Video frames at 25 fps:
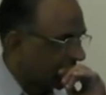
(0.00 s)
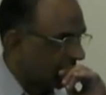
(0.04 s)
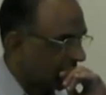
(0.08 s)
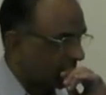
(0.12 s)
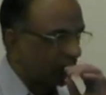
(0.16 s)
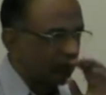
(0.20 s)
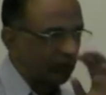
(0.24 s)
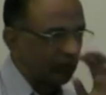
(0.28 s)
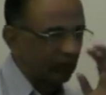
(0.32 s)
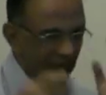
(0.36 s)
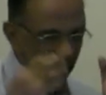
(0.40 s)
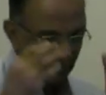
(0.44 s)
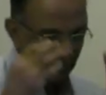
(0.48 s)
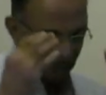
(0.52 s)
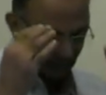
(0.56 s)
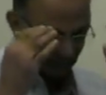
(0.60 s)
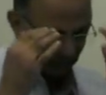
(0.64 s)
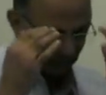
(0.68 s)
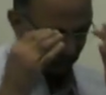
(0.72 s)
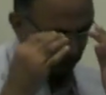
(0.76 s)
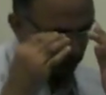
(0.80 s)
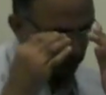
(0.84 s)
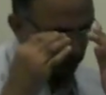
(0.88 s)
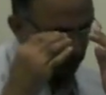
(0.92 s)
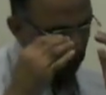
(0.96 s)
now,
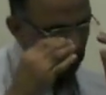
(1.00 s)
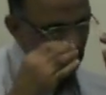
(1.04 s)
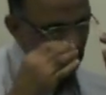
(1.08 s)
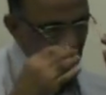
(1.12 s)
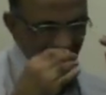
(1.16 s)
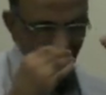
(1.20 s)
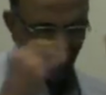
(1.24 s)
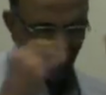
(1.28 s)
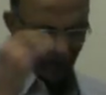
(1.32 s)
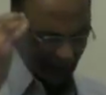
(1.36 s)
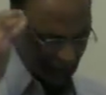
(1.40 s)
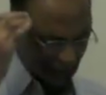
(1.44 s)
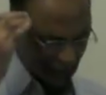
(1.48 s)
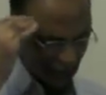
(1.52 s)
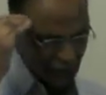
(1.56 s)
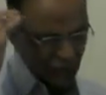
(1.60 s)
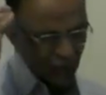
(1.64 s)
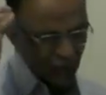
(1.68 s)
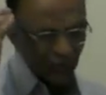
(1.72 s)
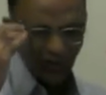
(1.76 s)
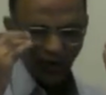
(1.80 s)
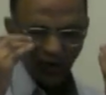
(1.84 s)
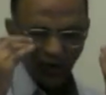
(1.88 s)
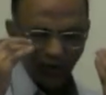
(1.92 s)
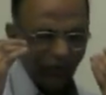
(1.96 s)

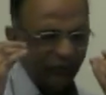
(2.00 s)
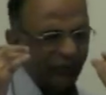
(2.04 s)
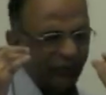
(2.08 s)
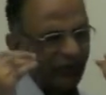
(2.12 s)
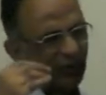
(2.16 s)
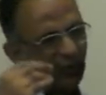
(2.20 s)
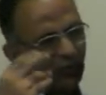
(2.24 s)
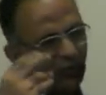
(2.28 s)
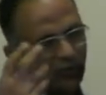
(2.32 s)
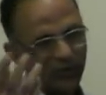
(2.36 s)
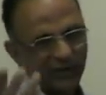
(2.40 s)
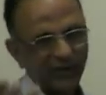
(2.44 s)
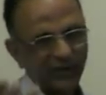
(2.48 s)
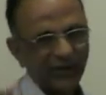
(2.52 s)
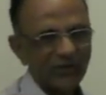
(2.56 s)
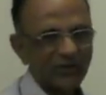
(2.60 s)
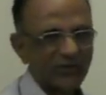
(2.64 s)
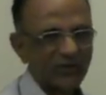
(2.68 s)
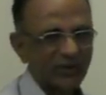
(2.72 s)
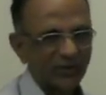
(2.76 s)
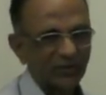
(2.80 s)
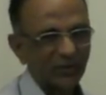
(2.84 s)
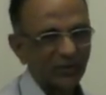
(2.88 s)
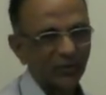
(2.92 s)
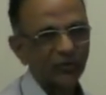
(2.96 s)
intuitively you feel
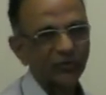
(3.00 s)
nasogastric tube.